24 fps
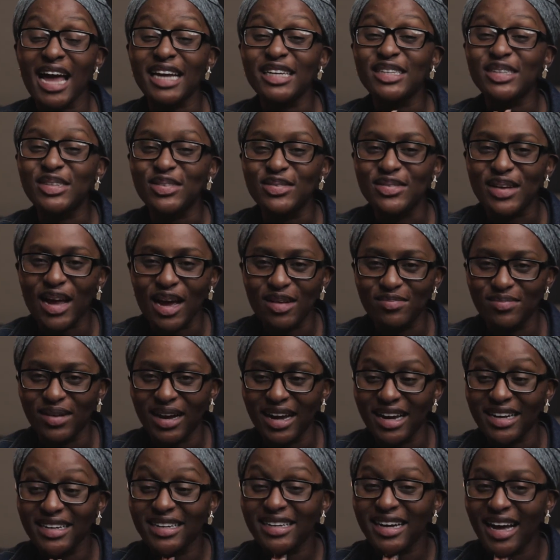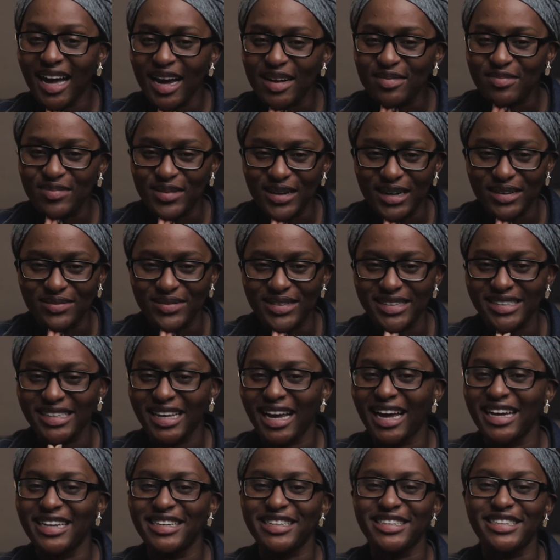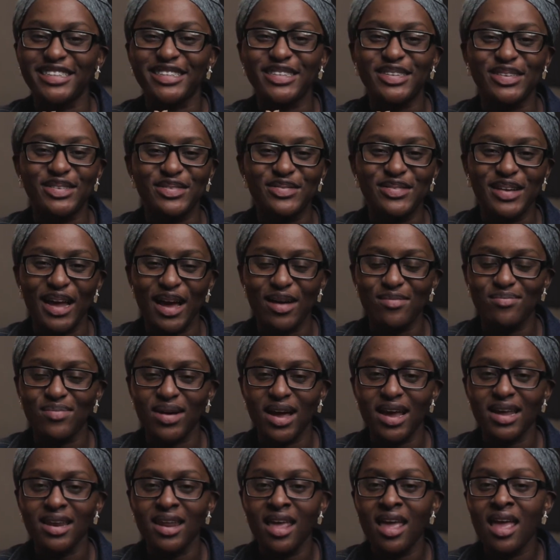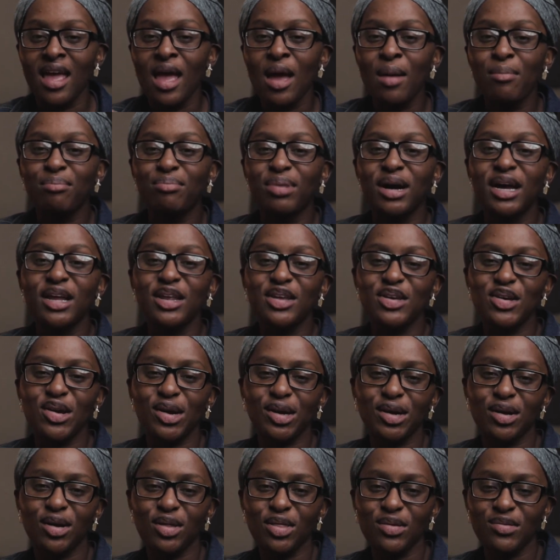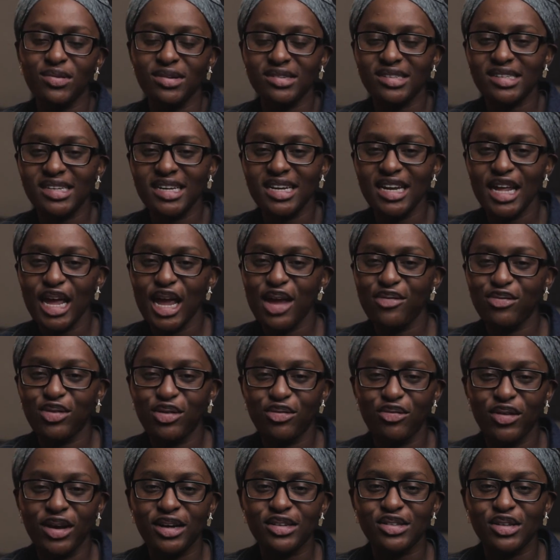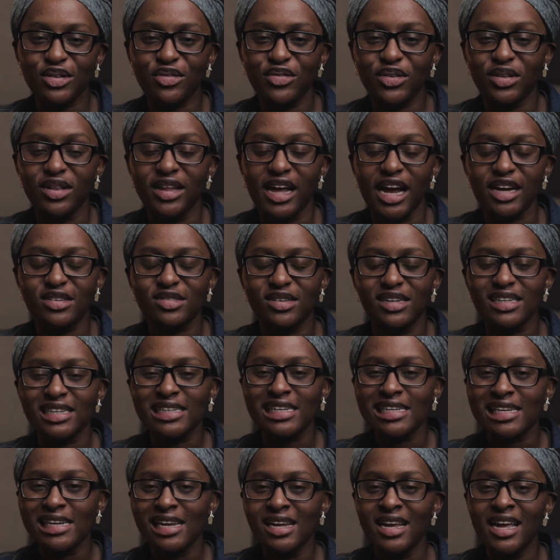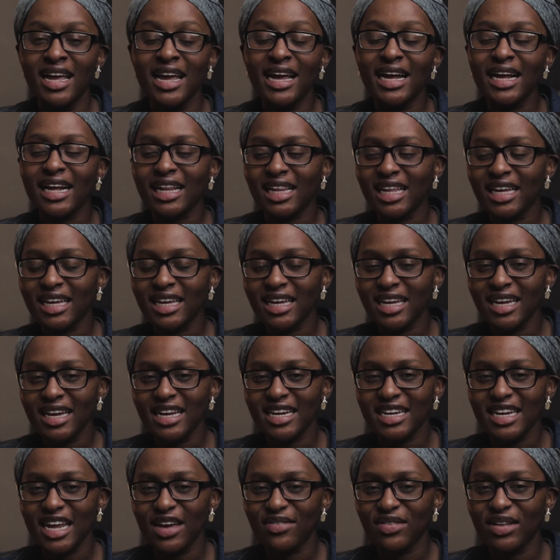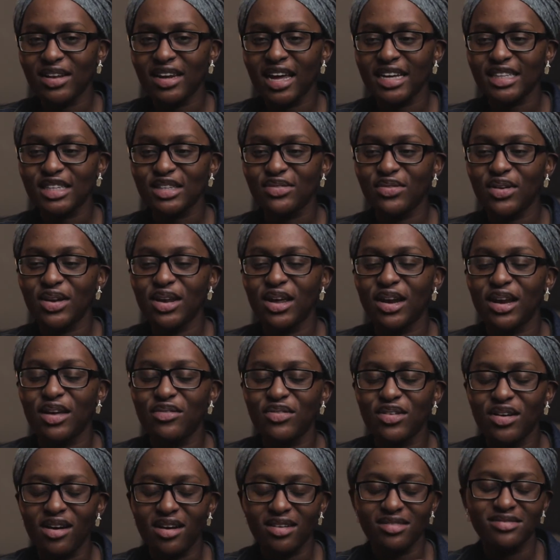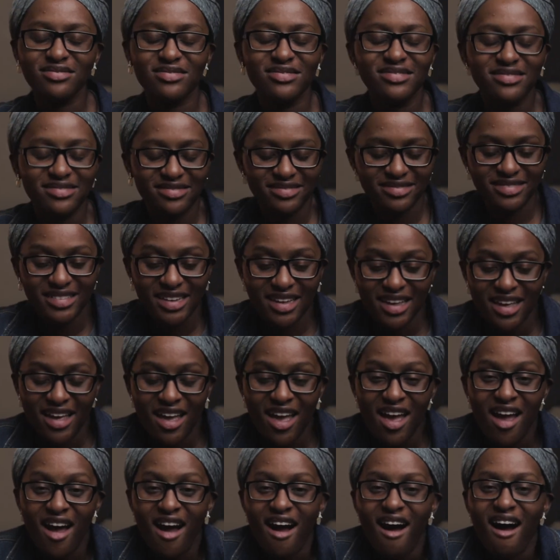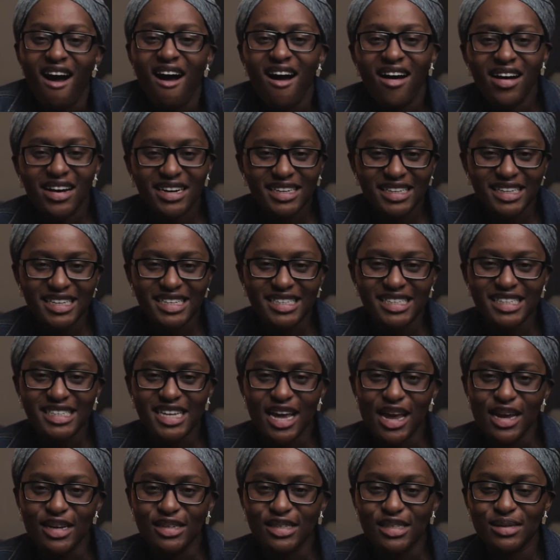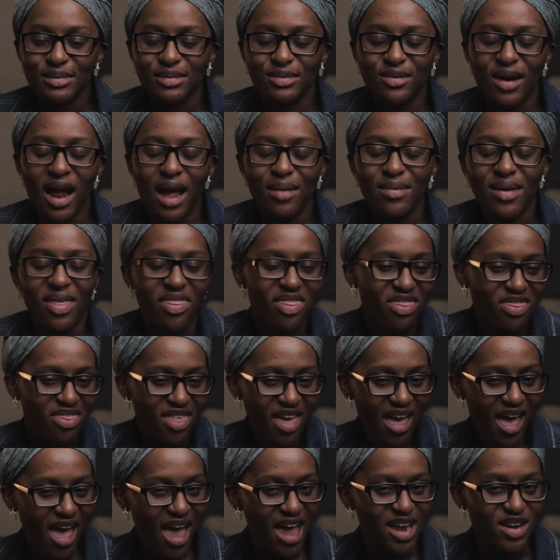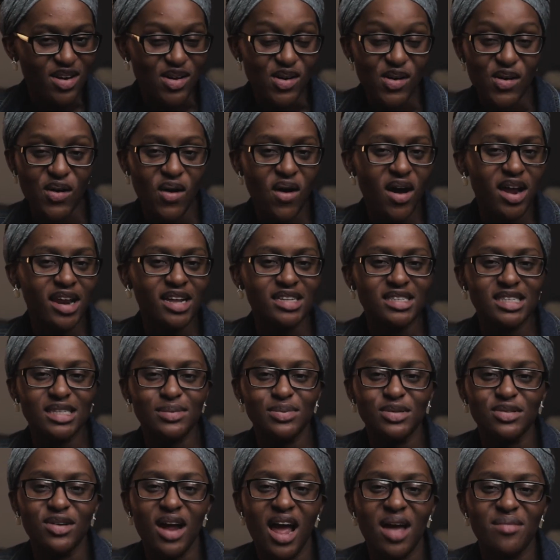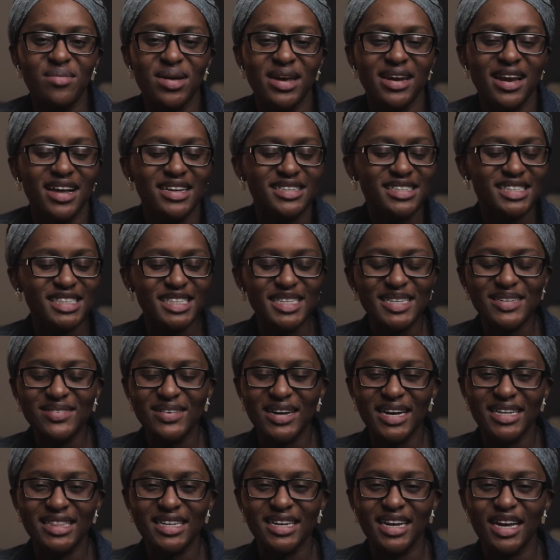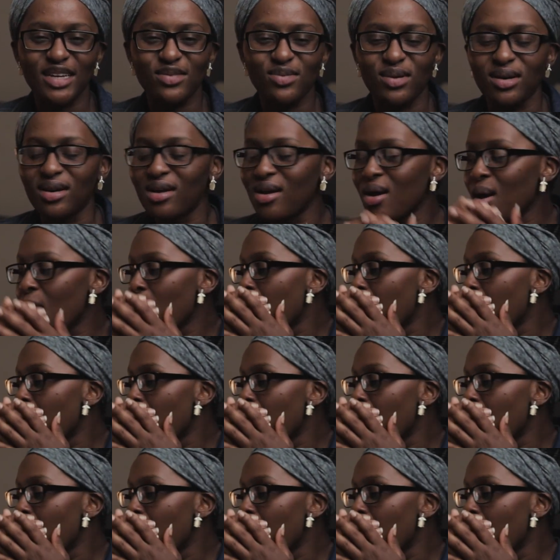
I do not bite. I promise I just do not bite. But you already know the routine. If your fingers are feeling extra clicky, definitely like this video. And if you're heart is changed, subscribe. Then go ahead and subscribe and I'll see you in the next one.